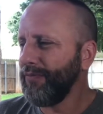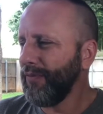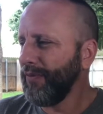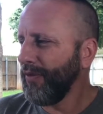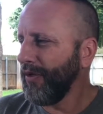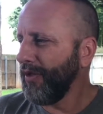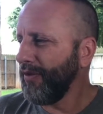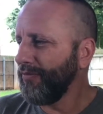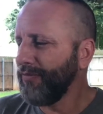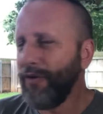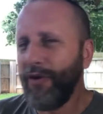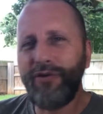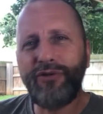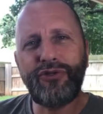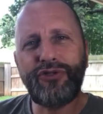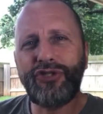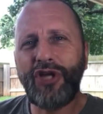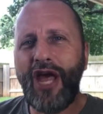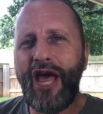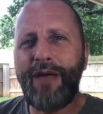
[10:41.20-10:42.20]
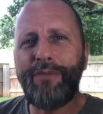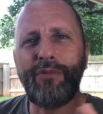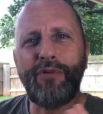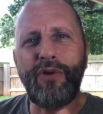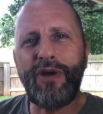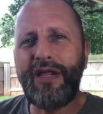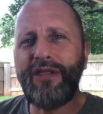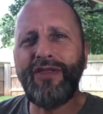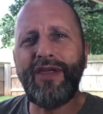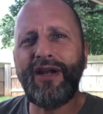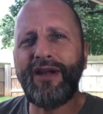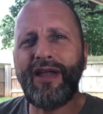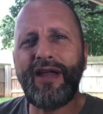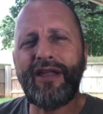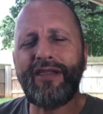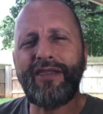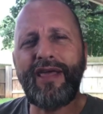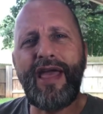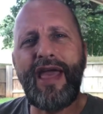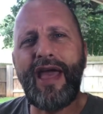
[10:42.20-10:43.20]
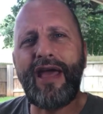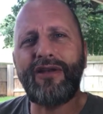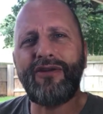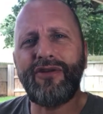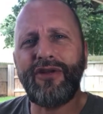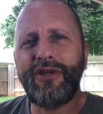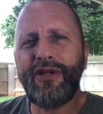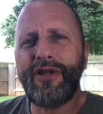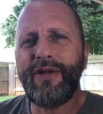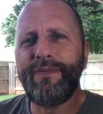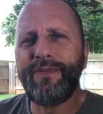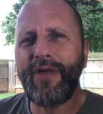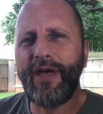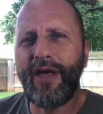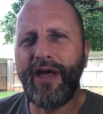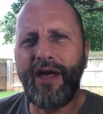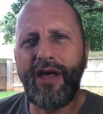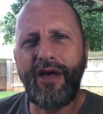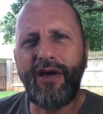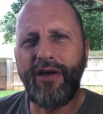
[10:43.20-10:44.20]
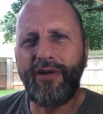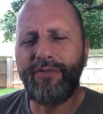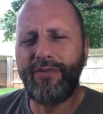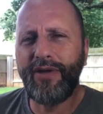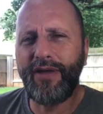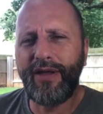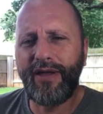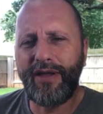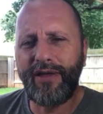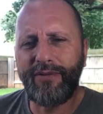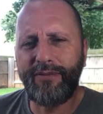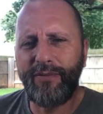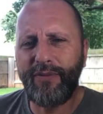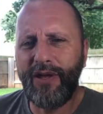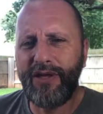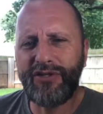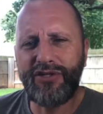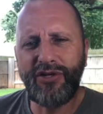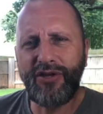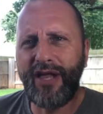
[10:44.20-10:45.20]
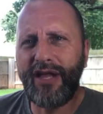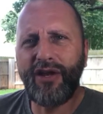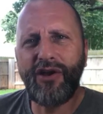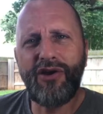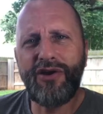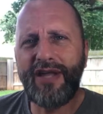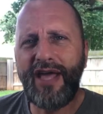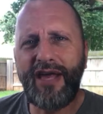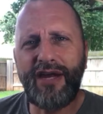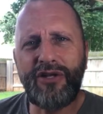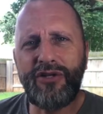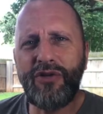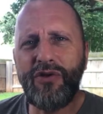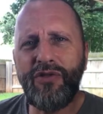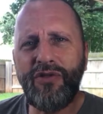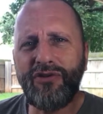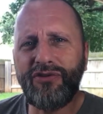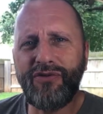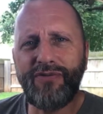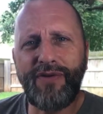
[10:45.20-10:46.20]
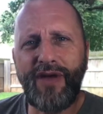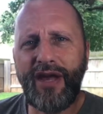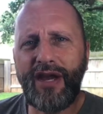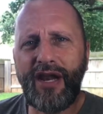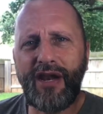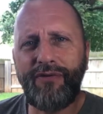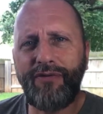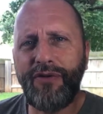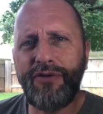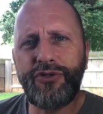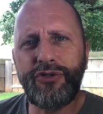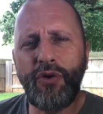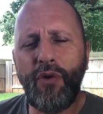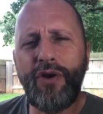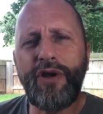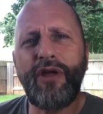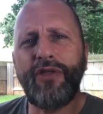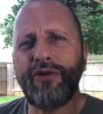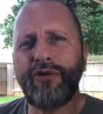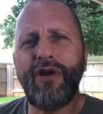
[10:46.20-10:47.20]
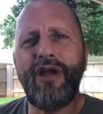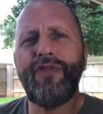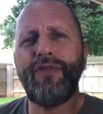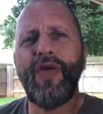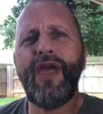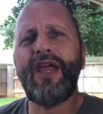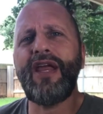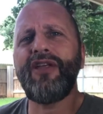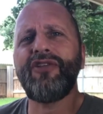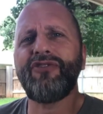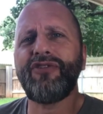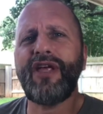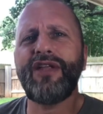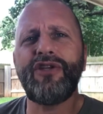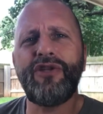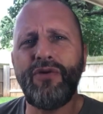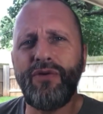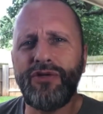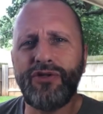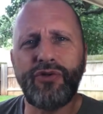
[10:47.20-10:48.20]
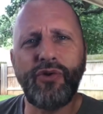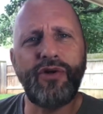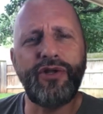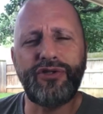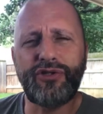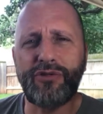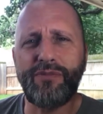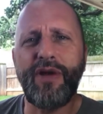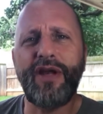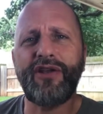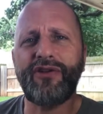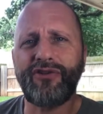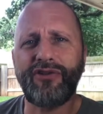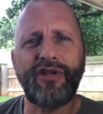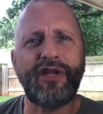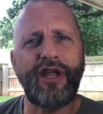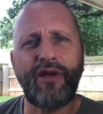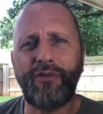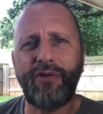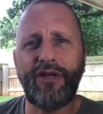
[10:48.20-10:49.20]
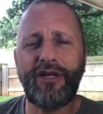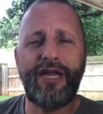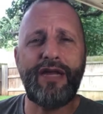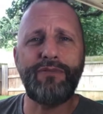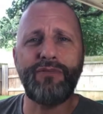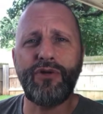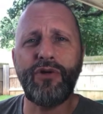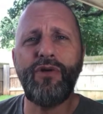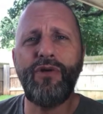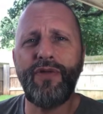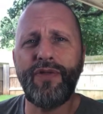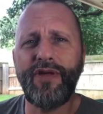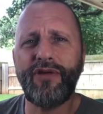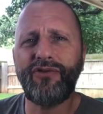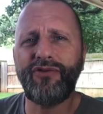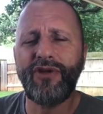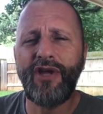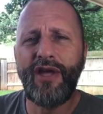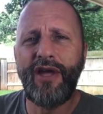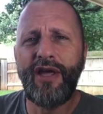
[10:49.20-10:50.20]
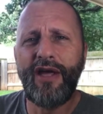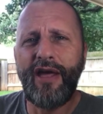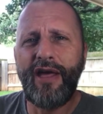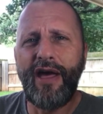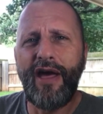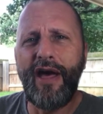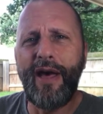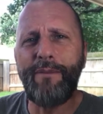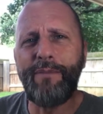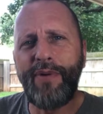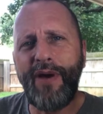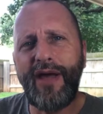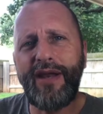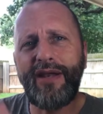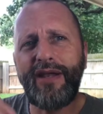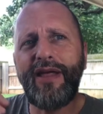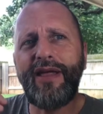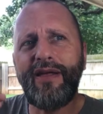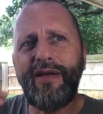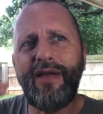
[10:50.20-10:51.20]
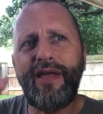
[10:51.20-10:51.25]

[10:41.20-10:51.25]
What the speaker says: Photoshop or anything like that until I learned how to do this and found out if I enjoy it. Now the great thing is I do enjoy it tremendously, and I'm going to keep doing this. But